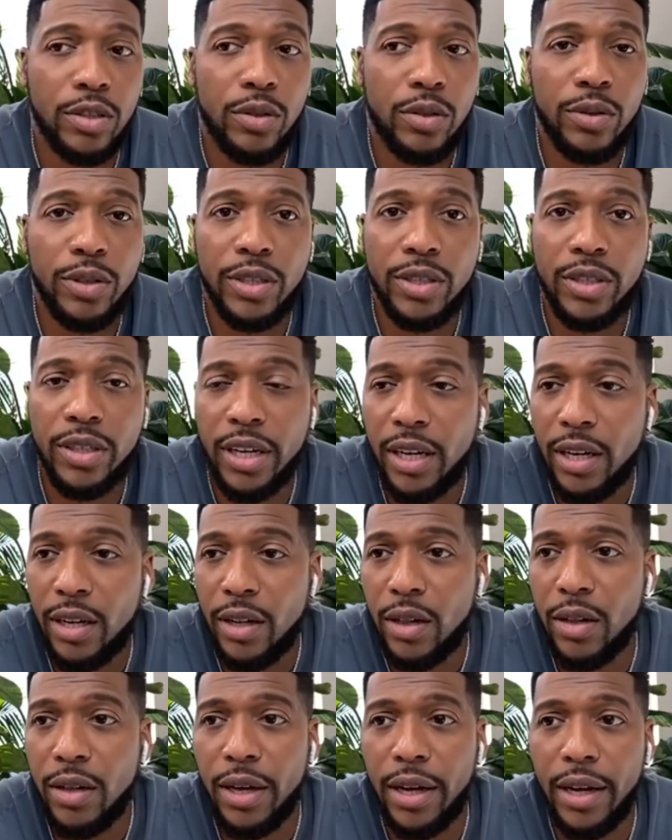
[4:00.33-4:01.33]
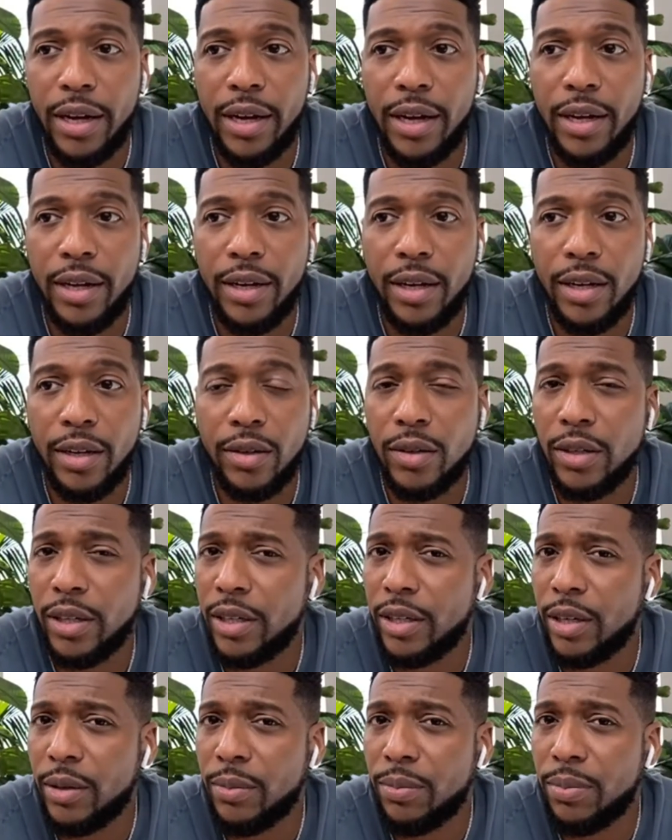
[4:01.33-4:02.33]
story you tell, and it'll
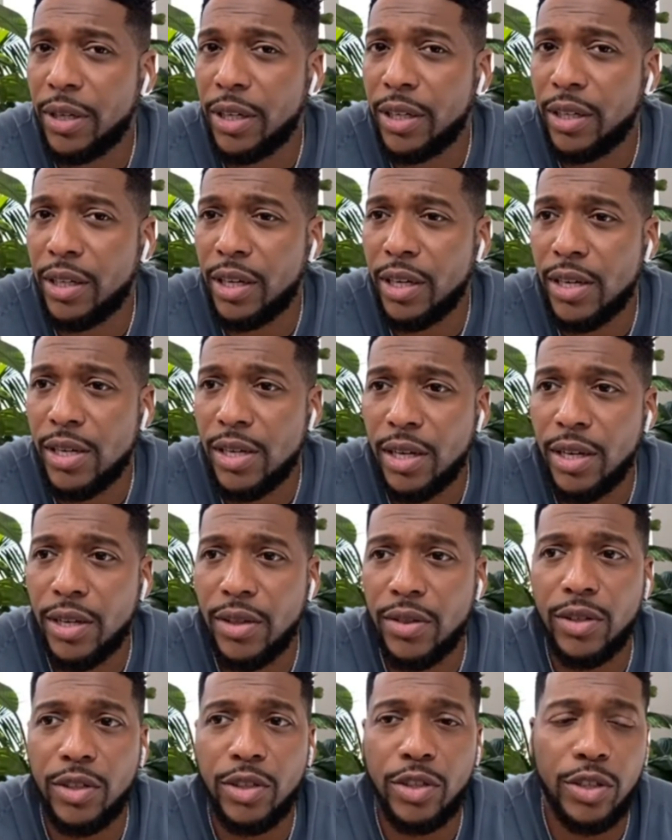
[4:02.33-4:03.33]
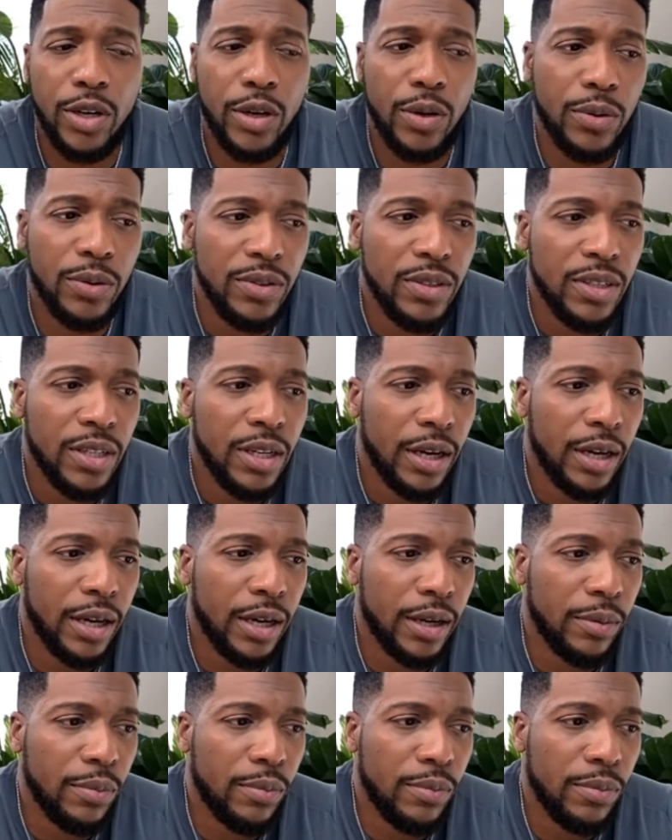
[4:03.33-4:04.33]
end up in the show.
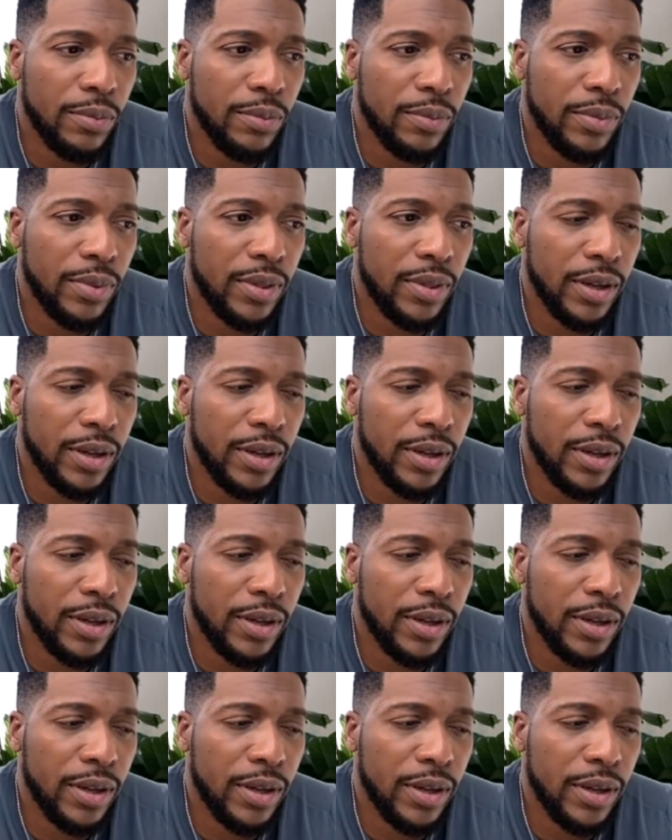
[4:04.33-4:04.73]
Dr.